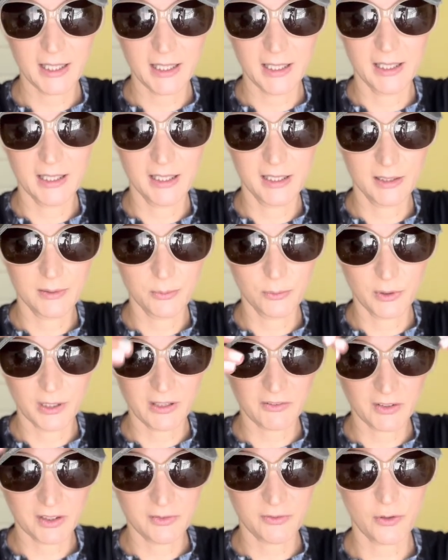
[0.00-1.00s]
and
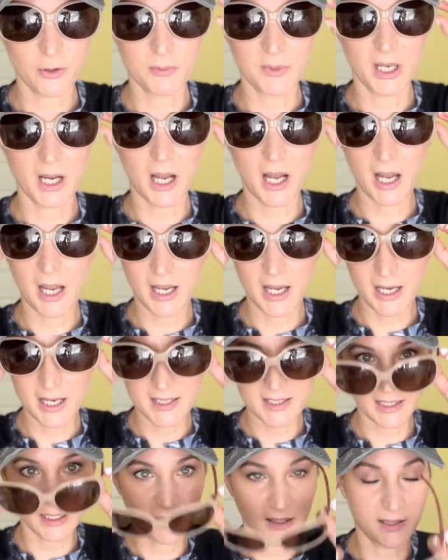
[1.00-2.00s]
whatever from the
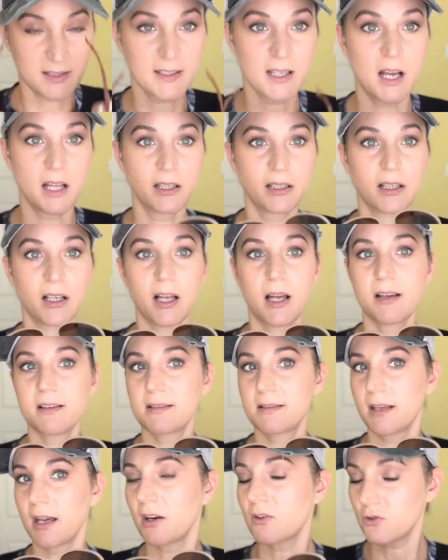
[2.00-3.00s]
eyes, and the
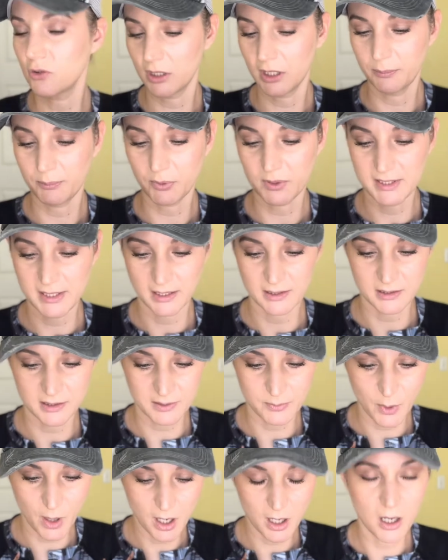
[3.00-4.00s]
sunglasses actually protect as
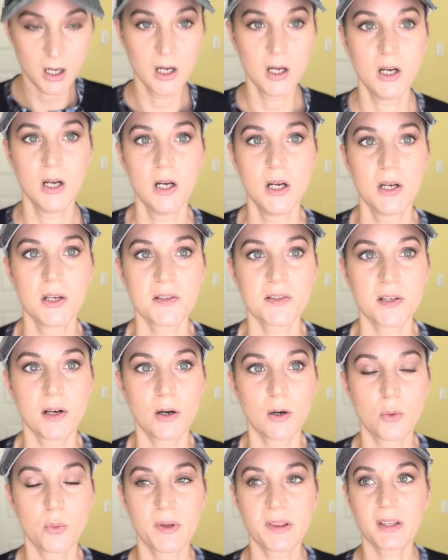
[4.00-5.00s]
well.
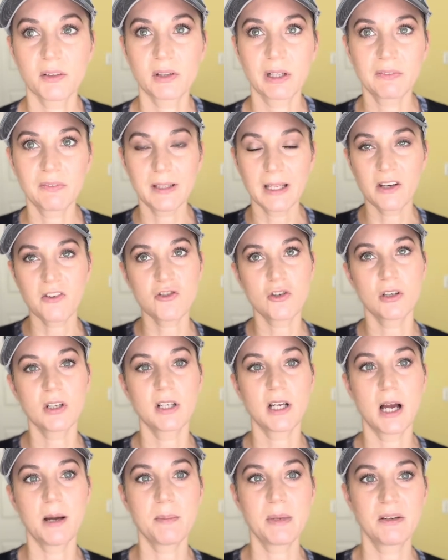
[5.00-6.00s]
So with the reflection
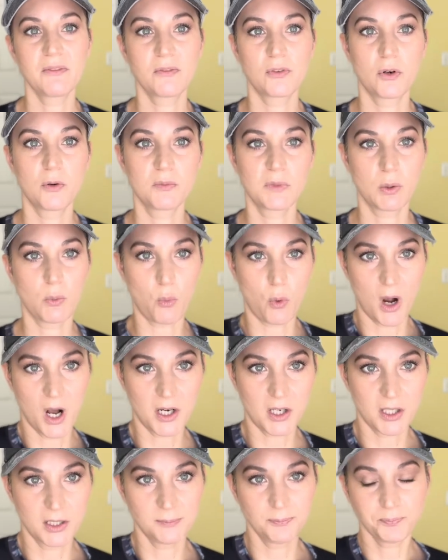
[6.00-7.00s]
coming from the
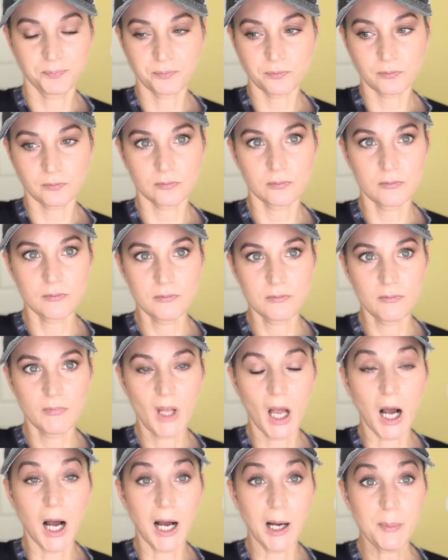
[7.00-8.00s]
water
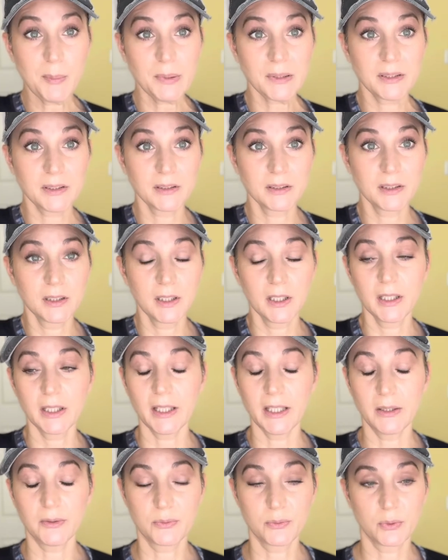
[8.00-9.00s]
up,
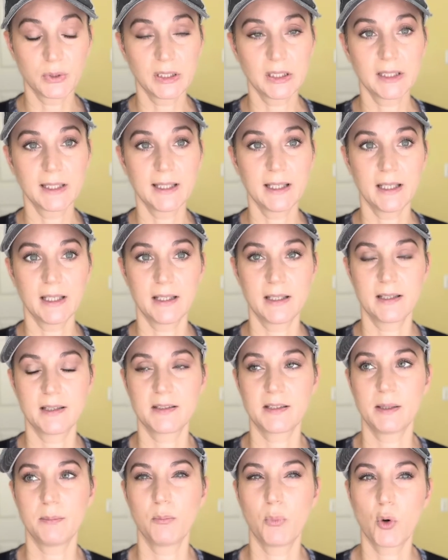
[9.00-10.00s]
it really
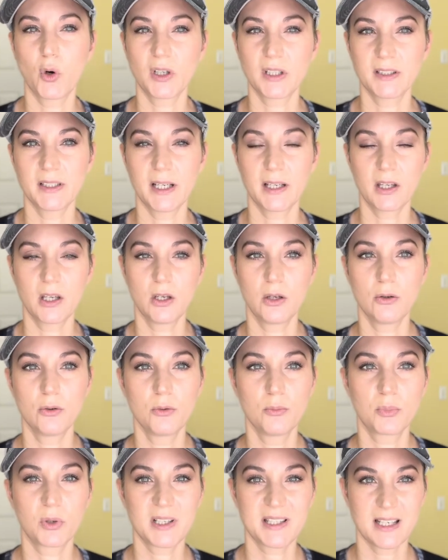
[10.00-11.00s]
is important that you
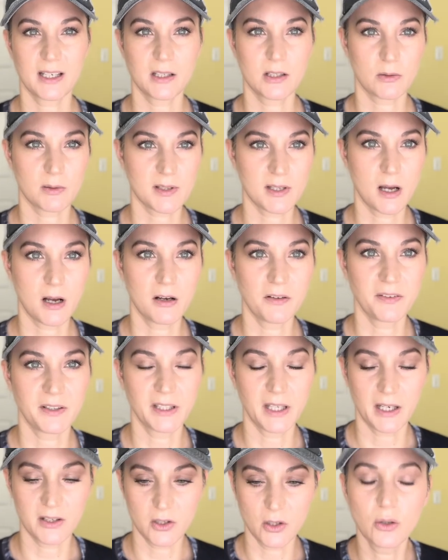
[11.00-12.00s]
protect yourself,
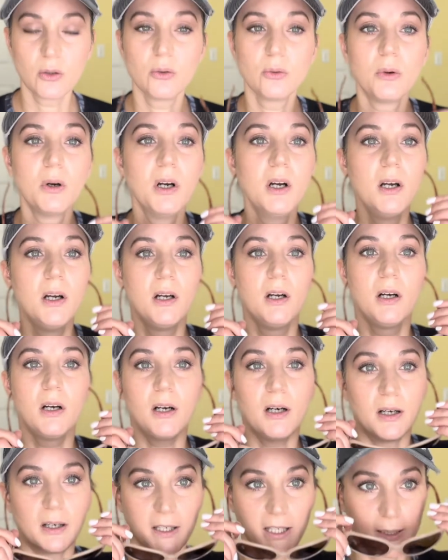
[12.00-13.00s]
and that you
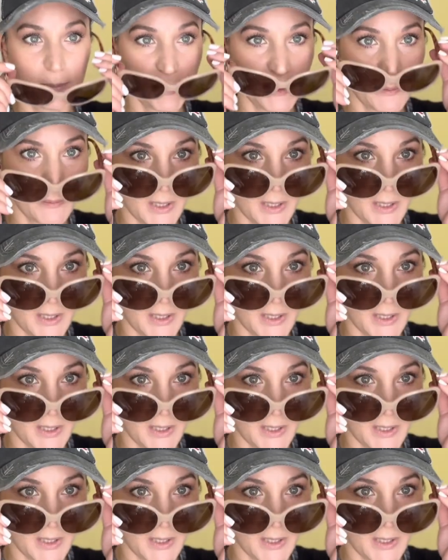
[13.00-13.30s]
keep in